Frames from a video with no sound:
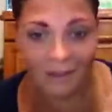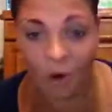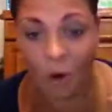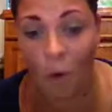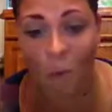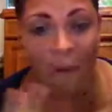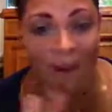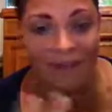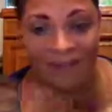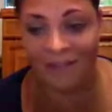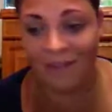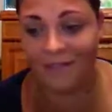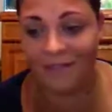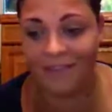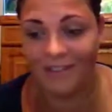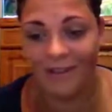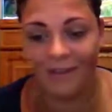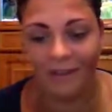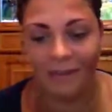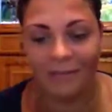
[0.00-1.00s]
All my stuff
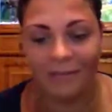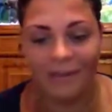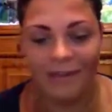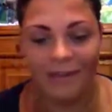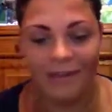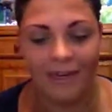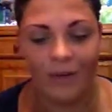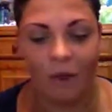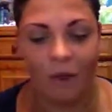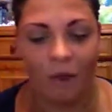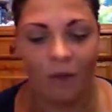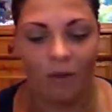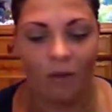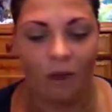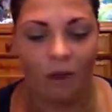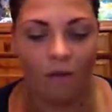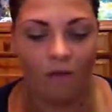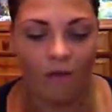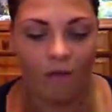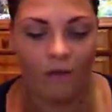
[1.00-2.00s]
is like completely
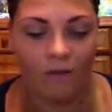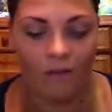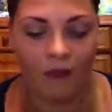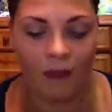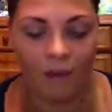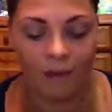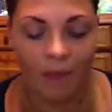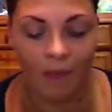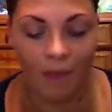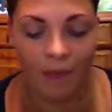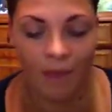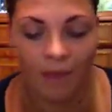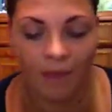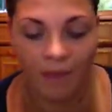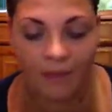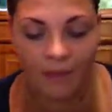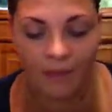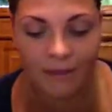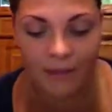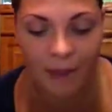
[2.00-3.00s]
half used up.
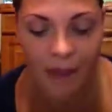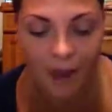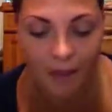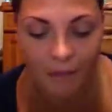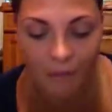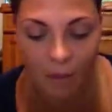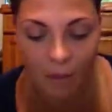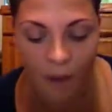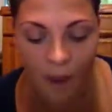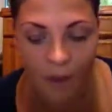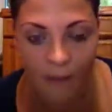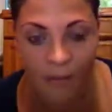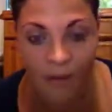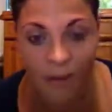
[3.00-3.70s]
This is an MUA